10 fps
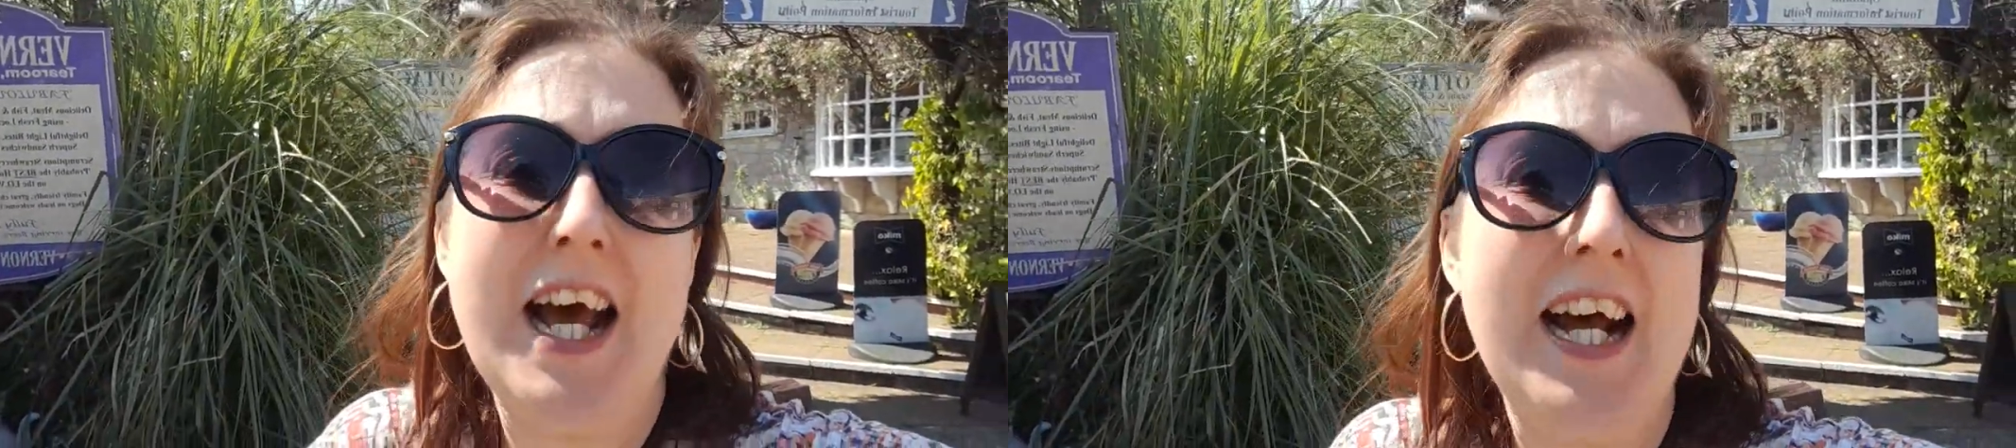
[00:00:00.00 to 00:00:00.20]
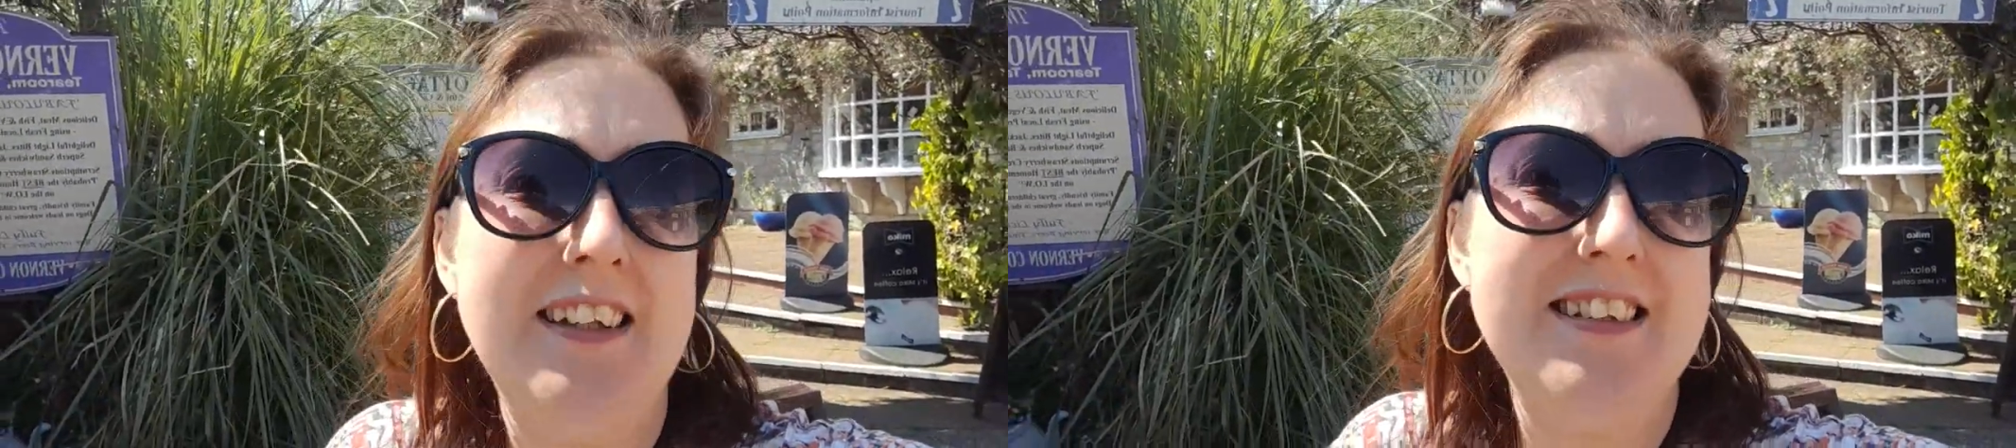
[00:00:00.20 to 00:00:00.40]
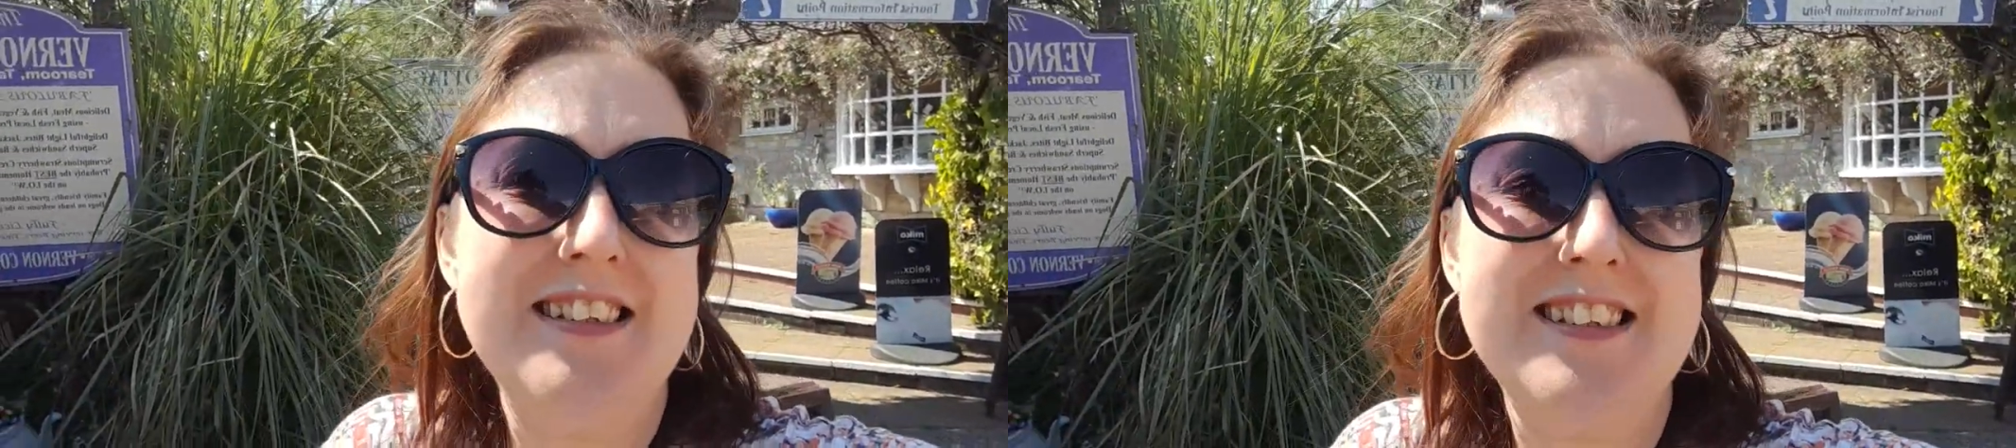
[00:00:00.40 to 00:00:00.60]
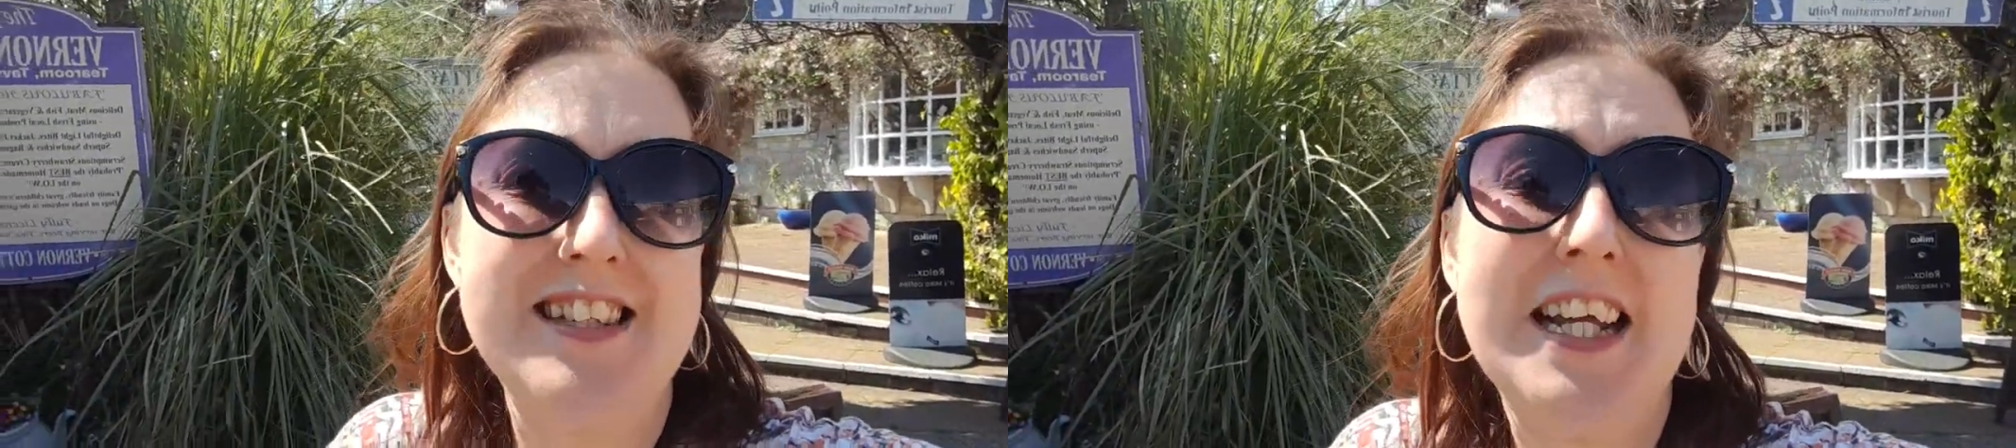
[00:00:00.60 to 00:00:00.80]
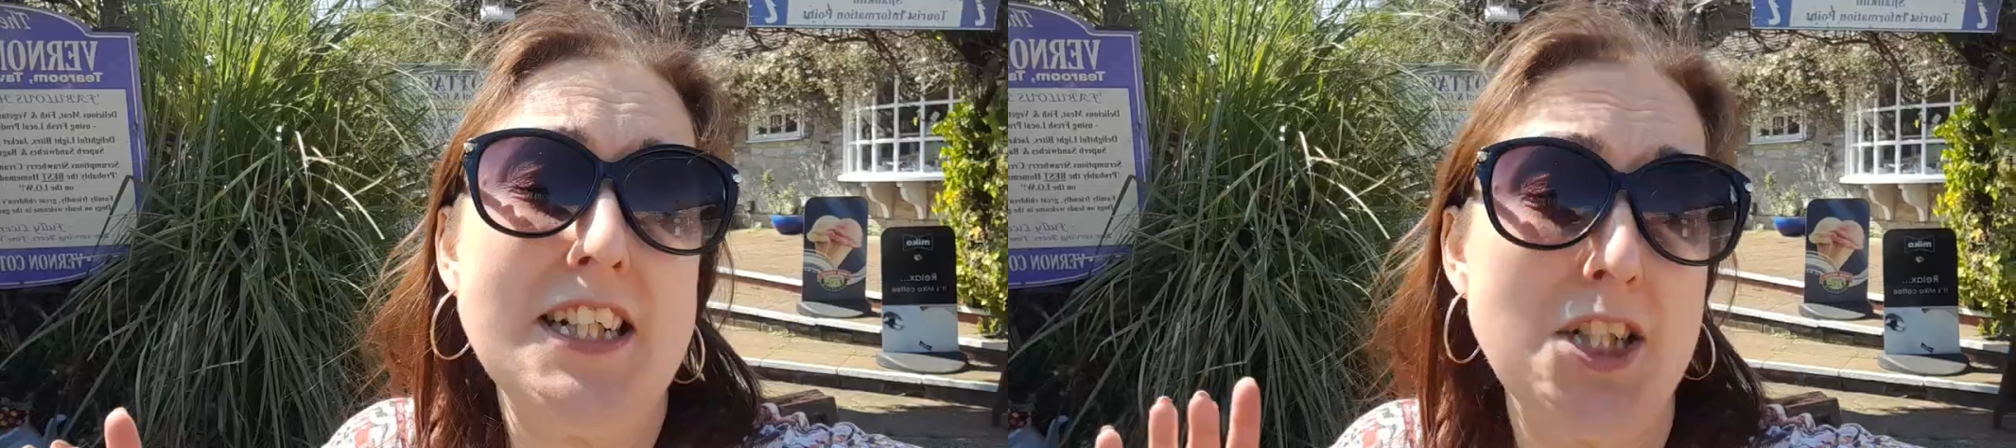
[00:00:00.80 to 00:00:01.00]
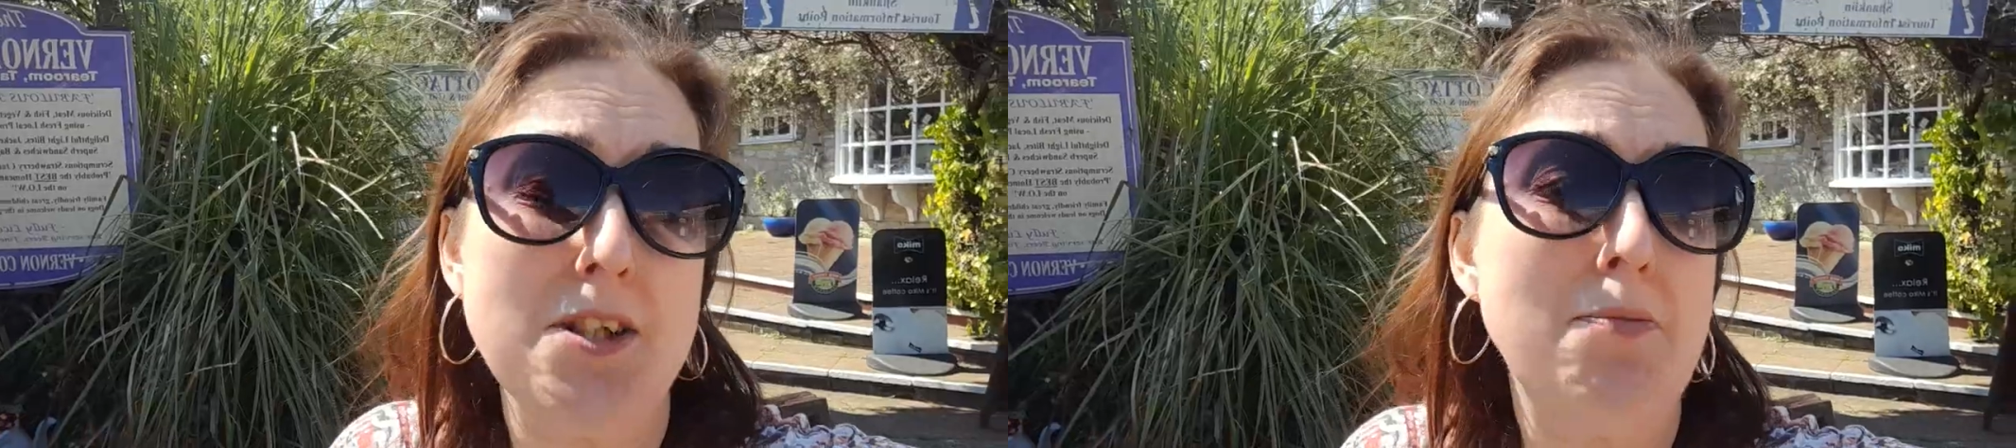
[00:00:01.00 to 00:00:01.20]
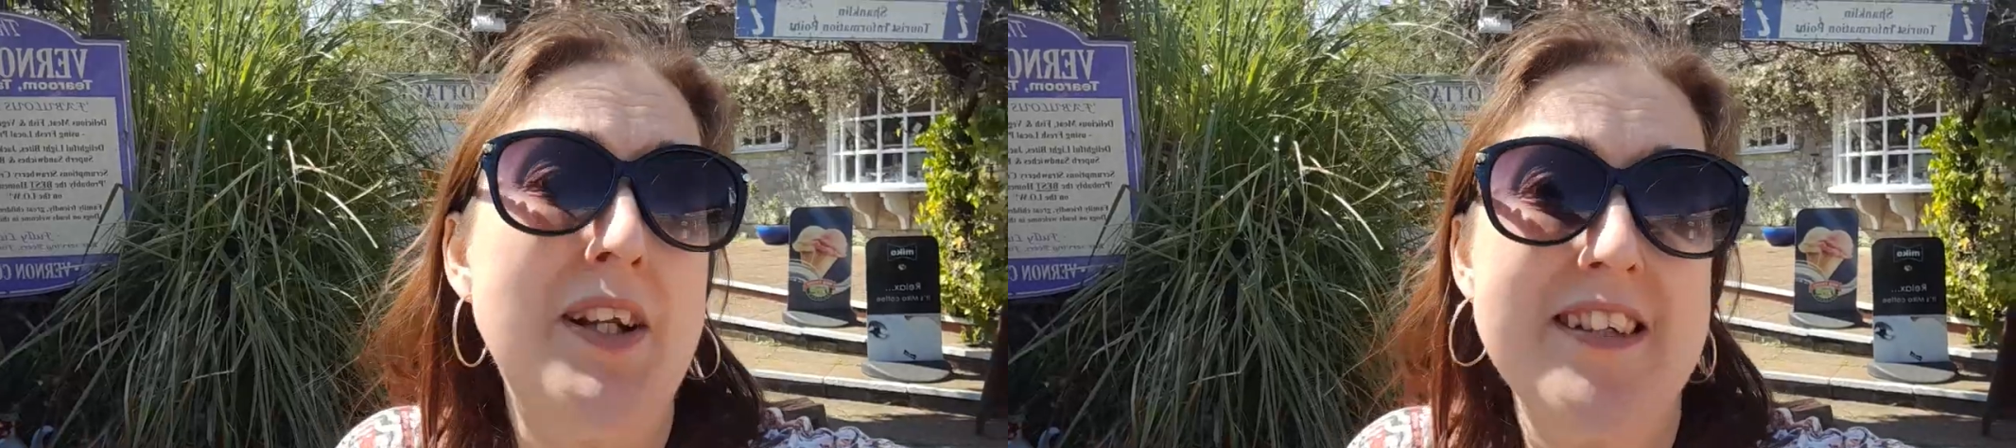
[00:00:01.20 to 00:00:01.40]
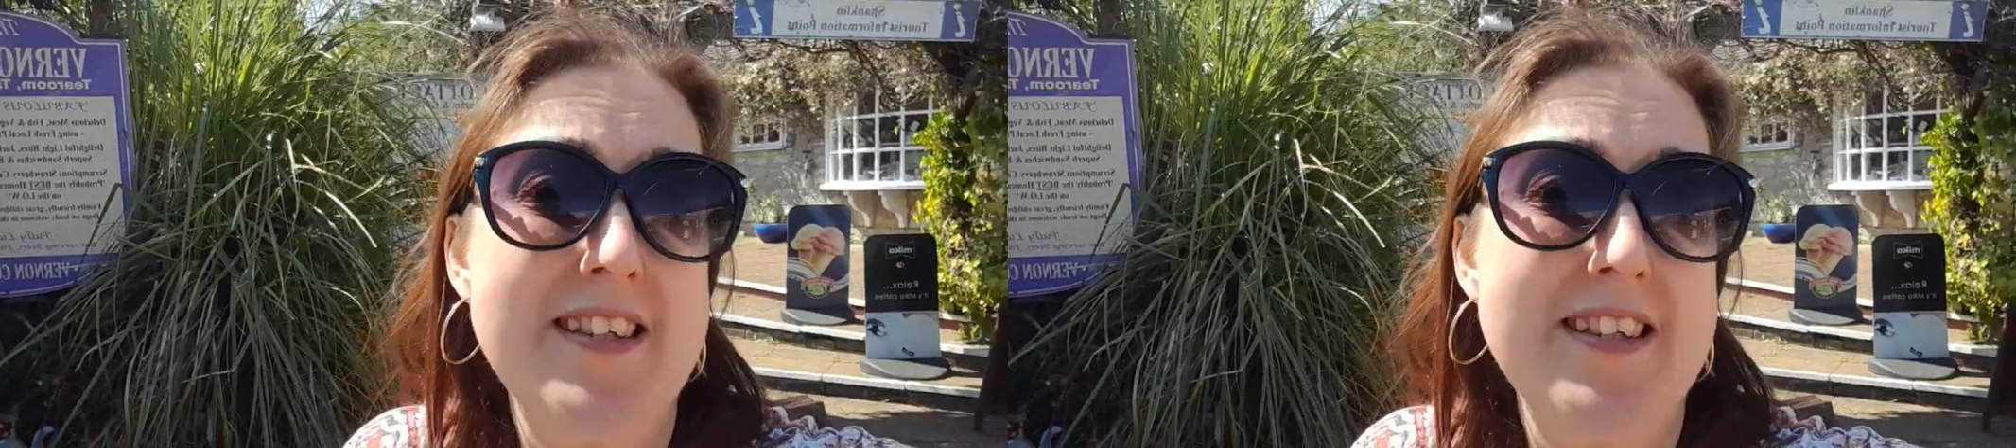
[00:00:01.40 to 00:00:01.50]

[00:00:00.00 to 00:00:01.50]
and it should have been